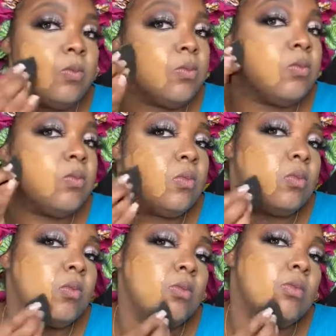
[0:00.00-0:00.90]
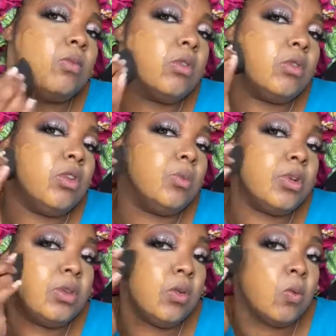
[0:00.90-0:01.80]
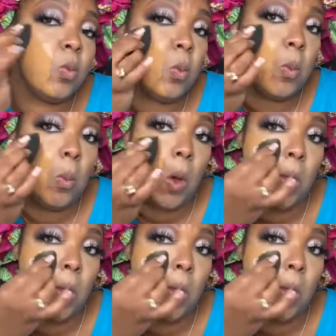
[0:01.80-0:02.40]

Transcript: and press it in with that beauty blender.